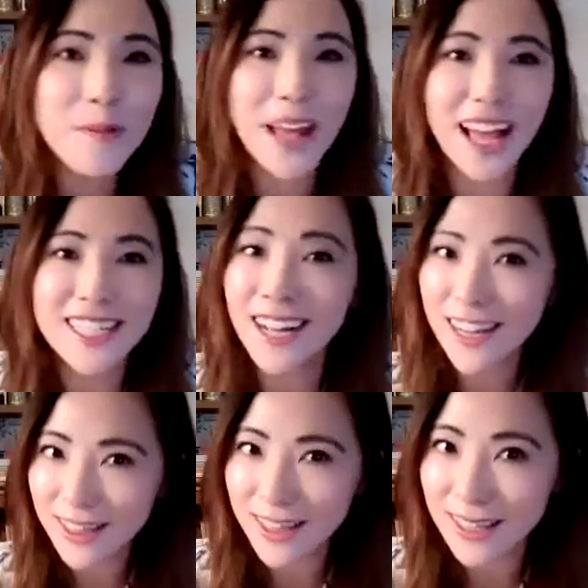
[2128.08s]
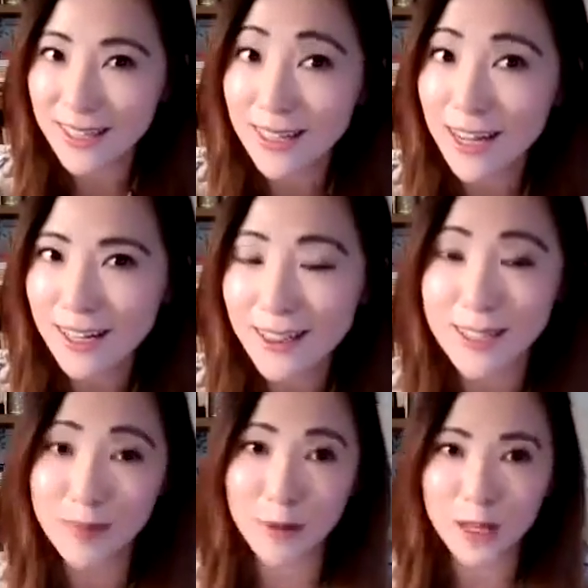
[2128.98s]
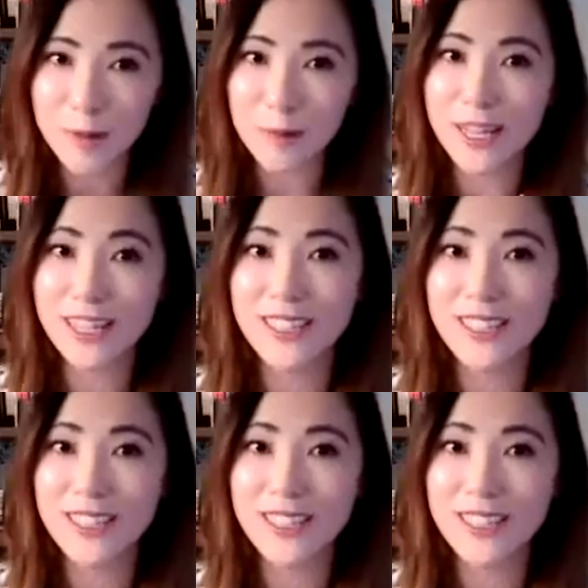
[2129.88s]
Not at this point because